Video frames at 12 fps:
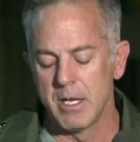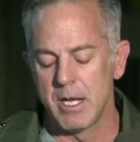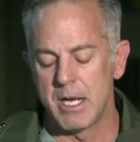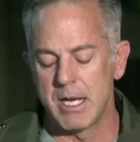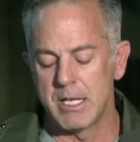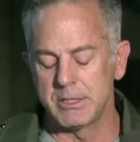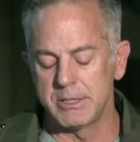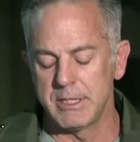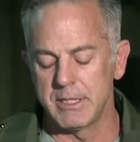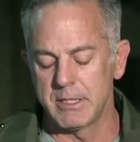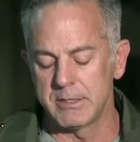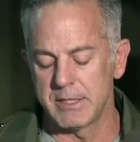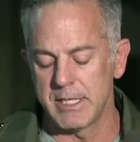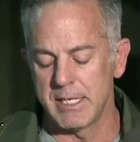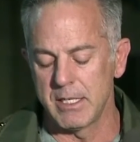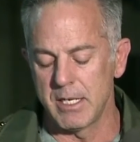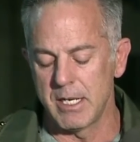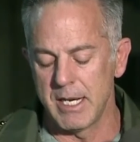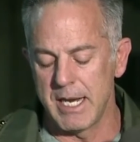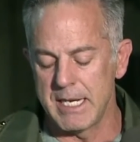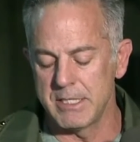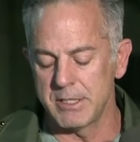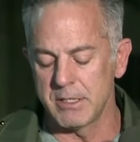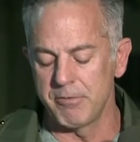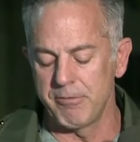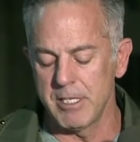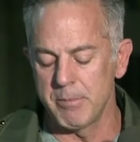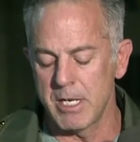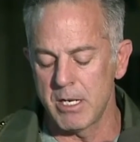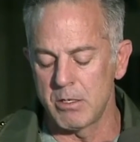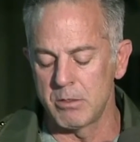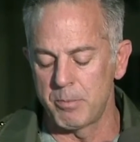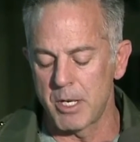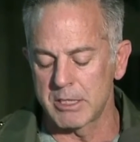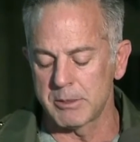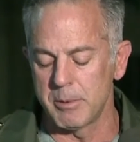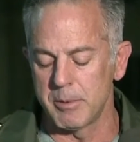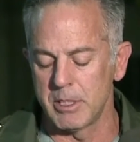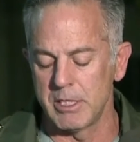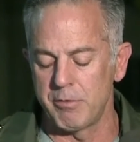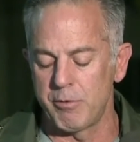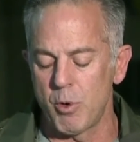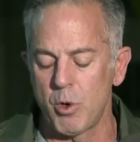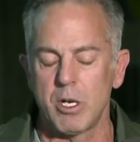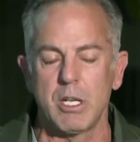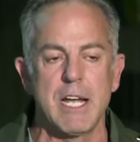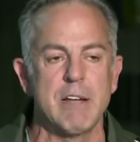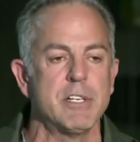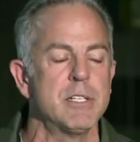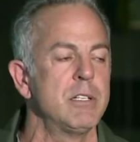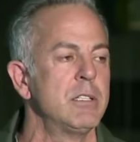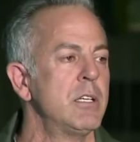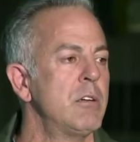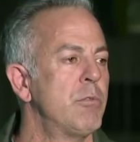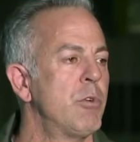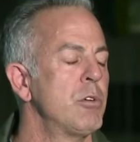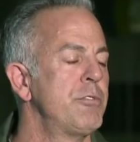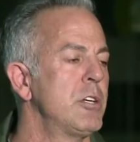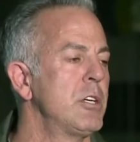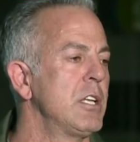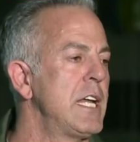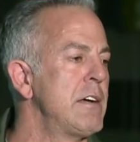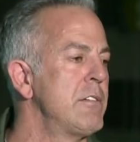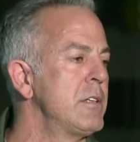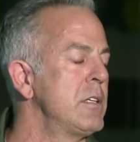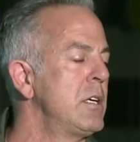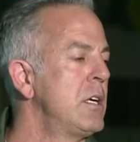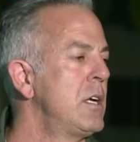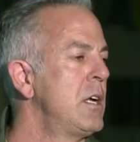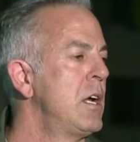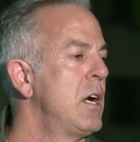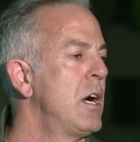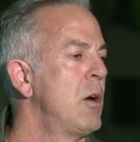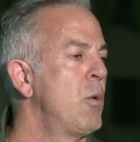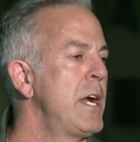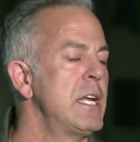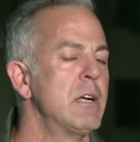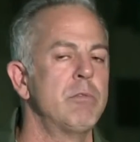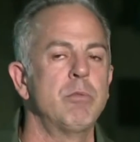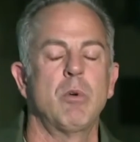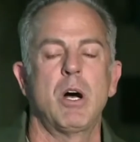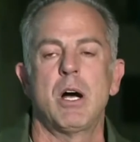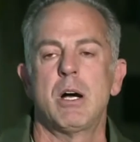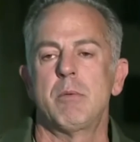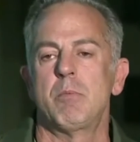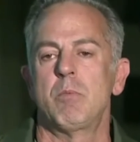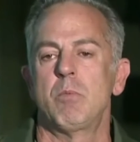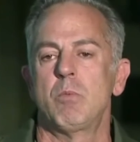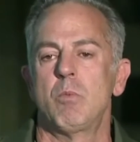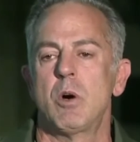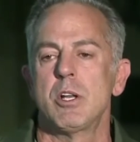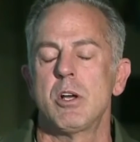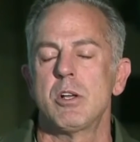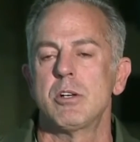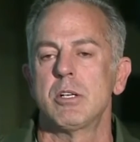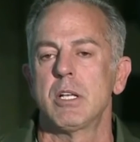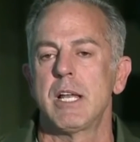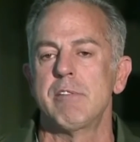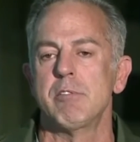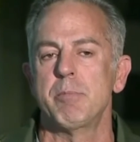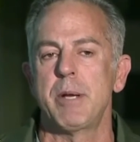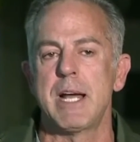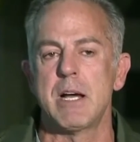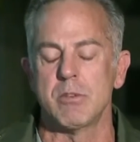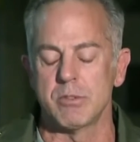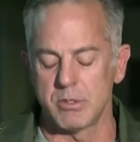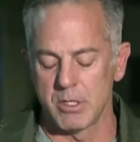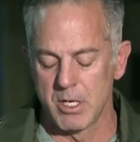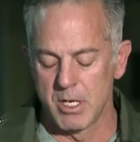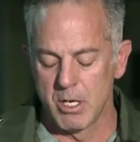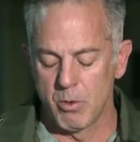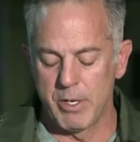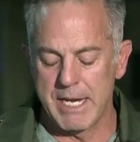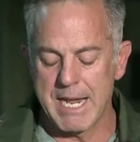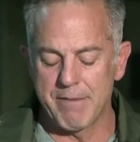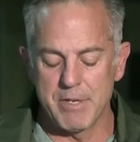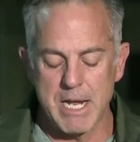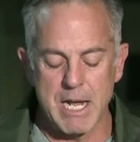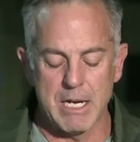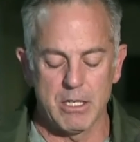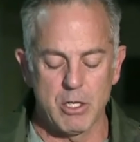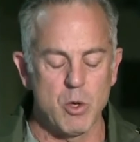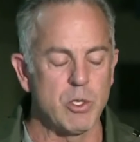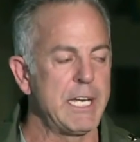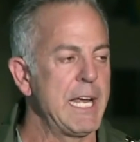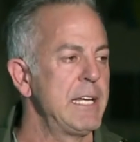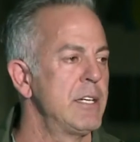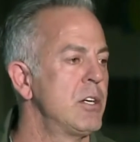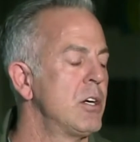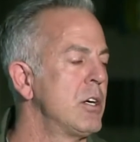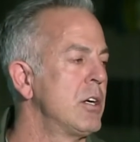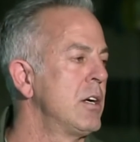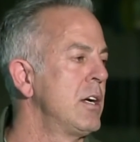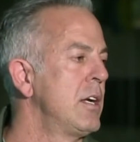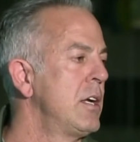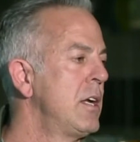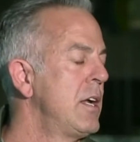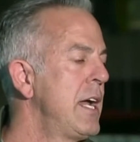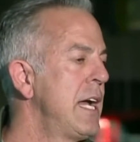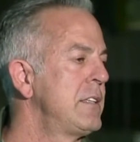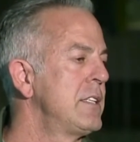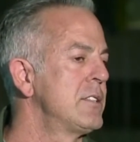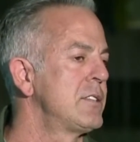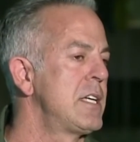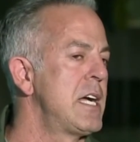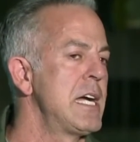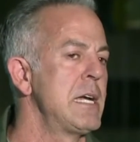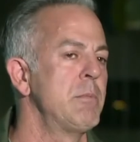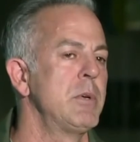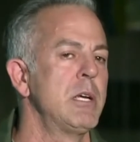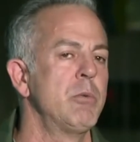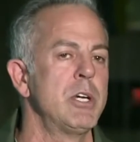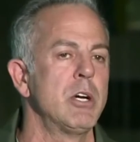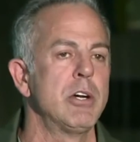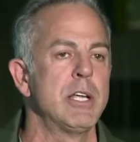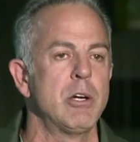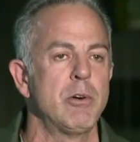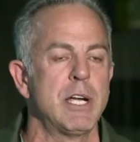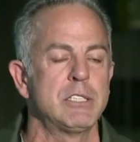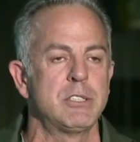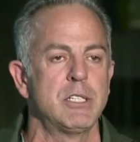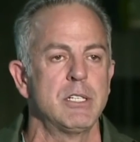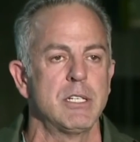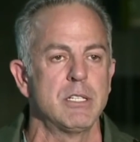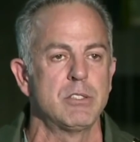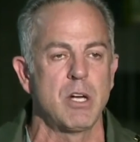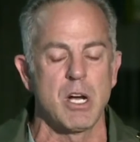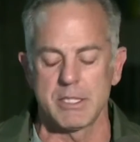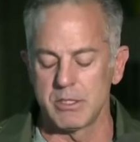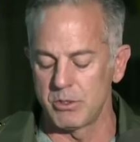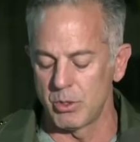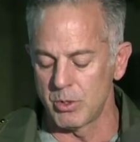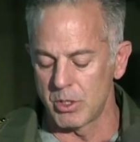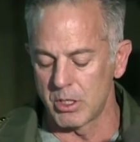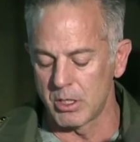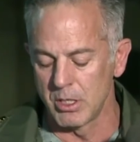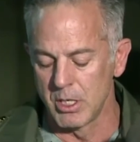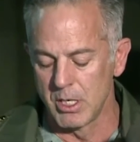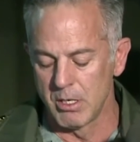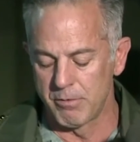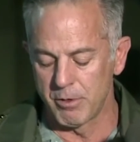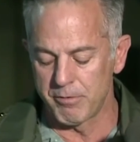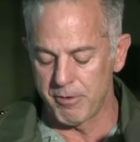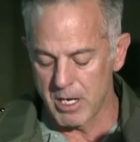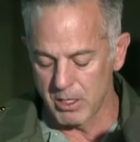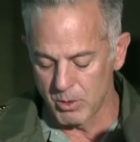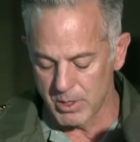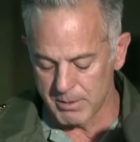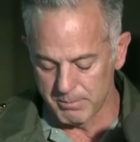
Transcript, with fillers: Uh, she is a uh, Asian female, approximately 4'11", 4 foot 11, uh, weight of um, 111 pounds. We have not located her at this time, and we are interested in talking to her for follow-up.